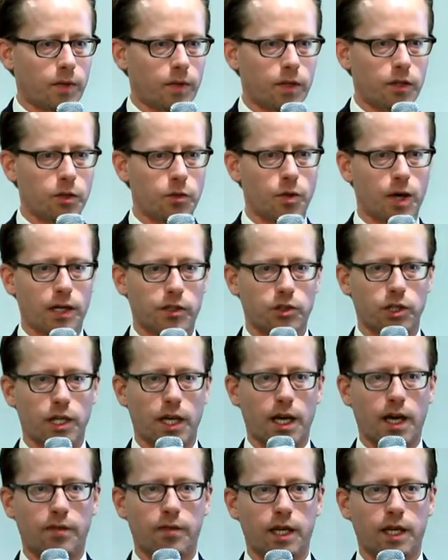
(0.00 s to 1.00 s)
You actually
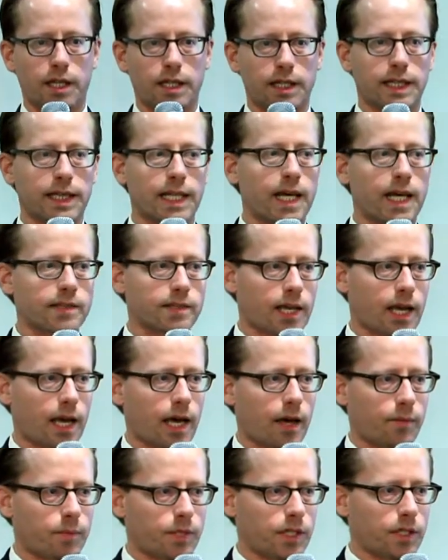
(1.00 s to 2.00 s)
have a less
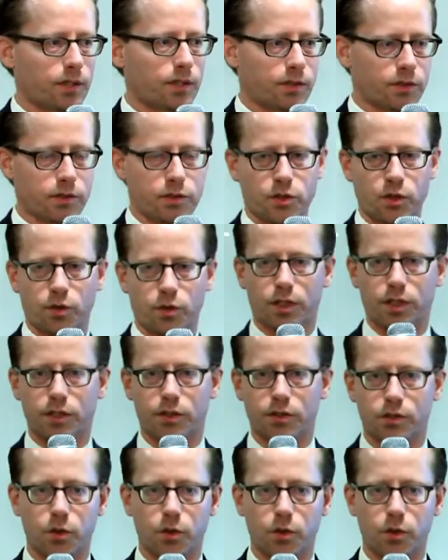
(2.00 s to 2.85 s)
happy custodian.